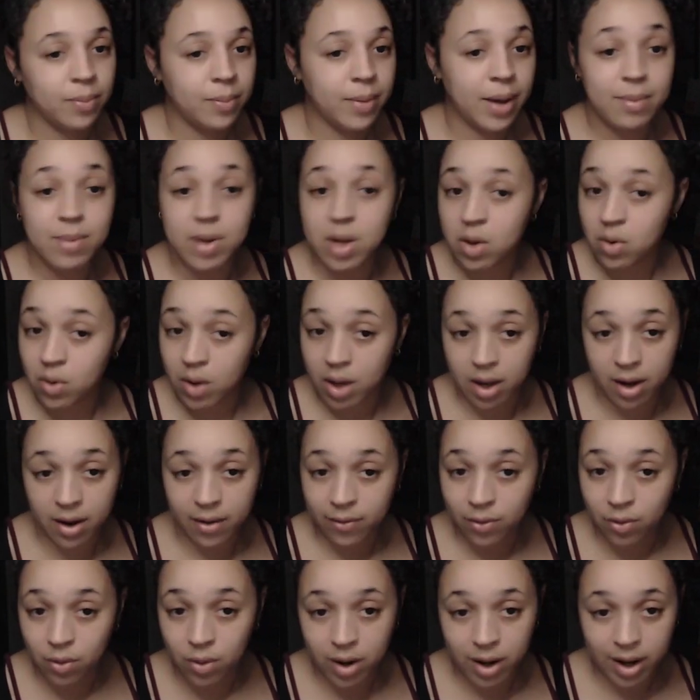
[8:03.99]
Maybe you can
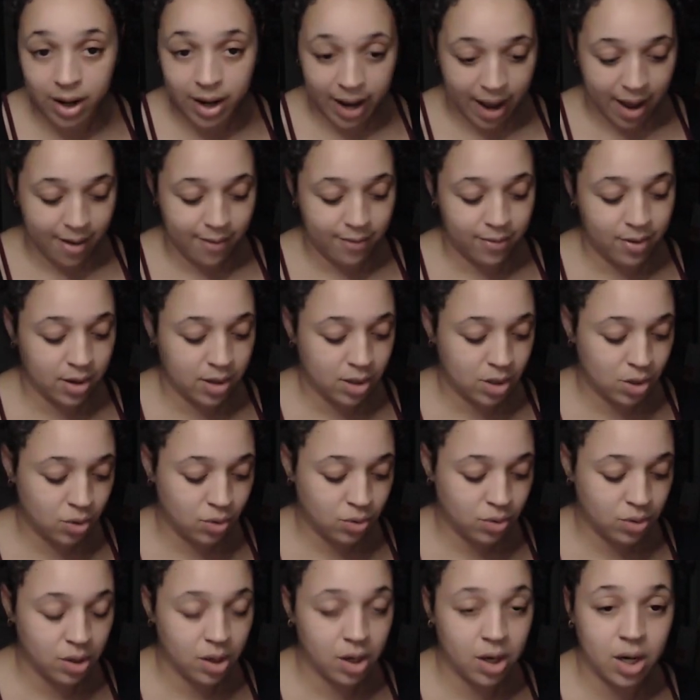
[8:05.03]
afford to have a
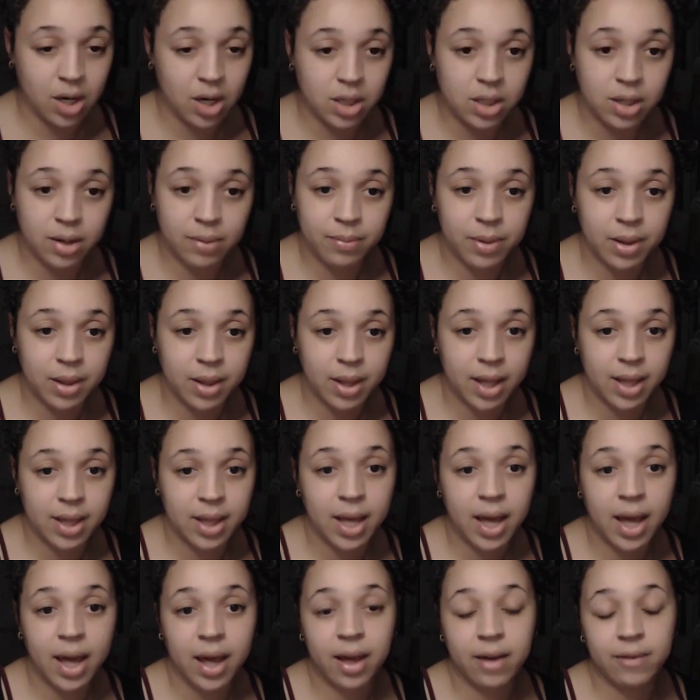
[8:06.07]
tutor or something like
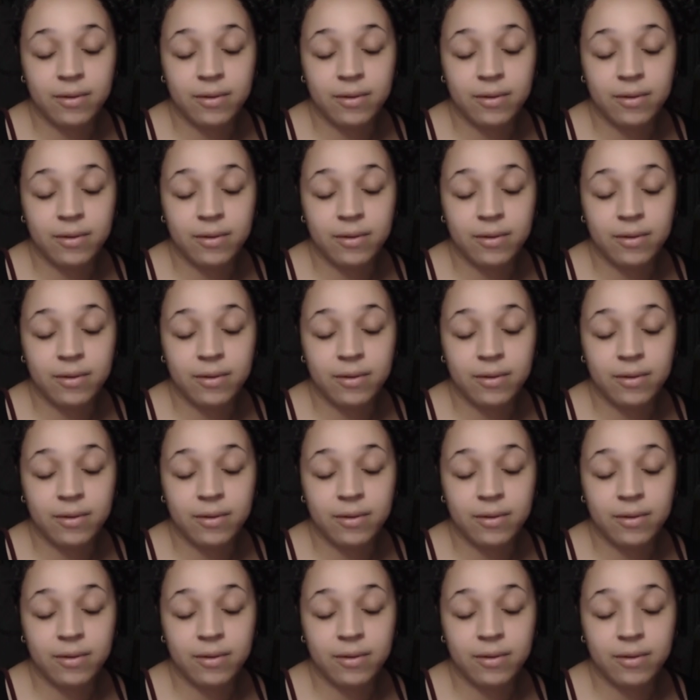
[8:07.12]
that.